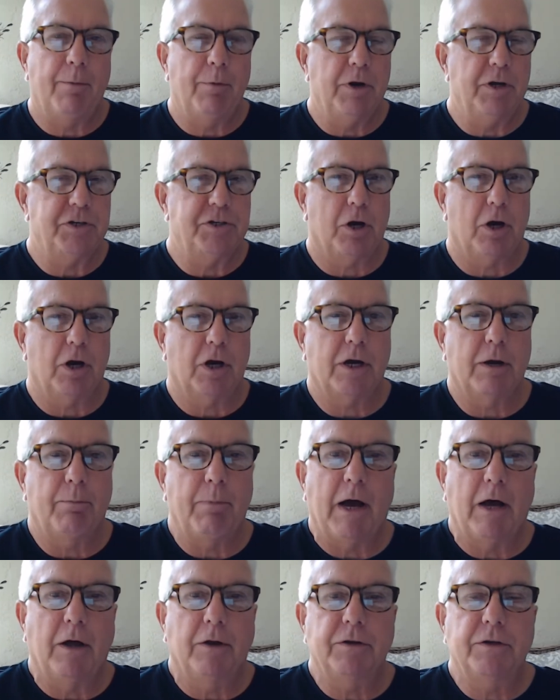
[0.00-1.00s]
I'm going to talk
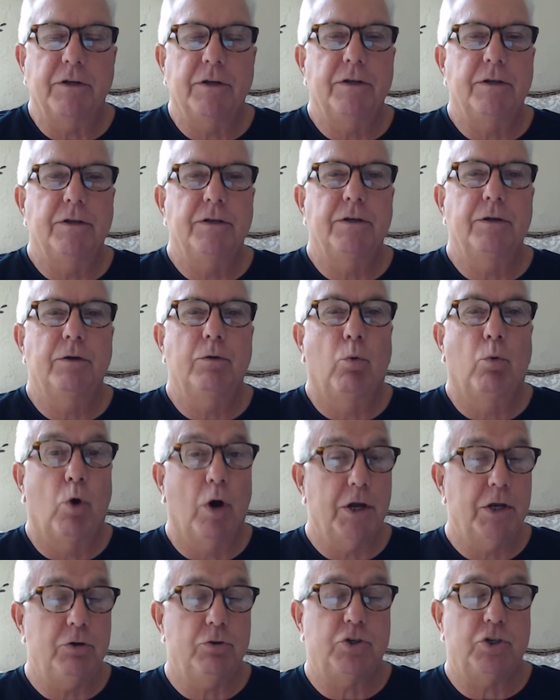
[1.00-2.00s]
about
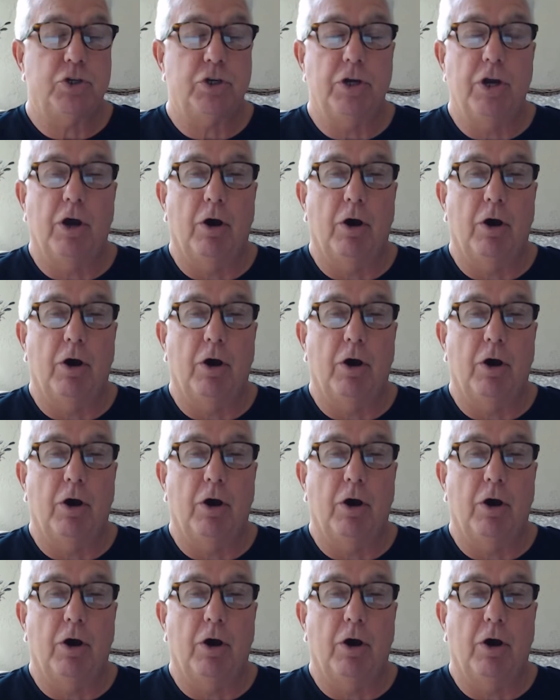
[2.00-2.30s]
what you should